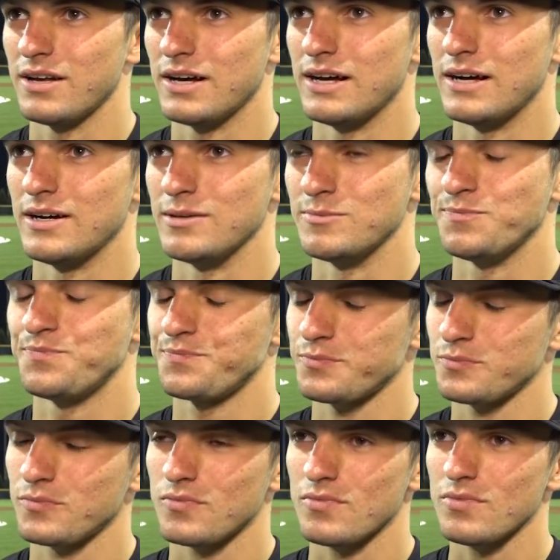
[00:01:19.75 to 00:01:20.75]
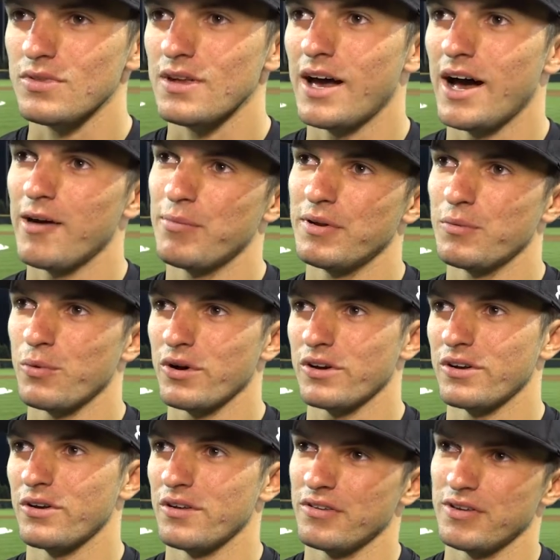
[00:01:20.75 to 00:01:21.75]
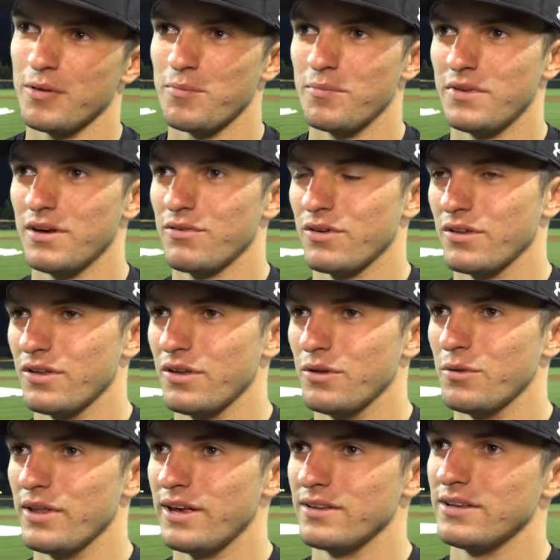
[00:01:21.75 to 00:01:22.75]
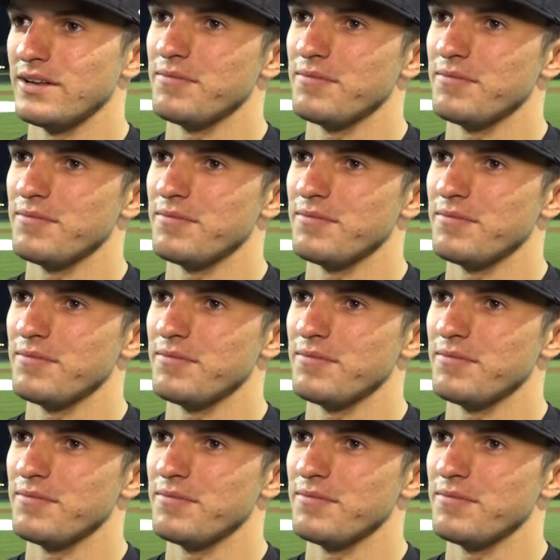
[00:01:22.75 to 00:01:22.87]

I've been working on something different a little lately,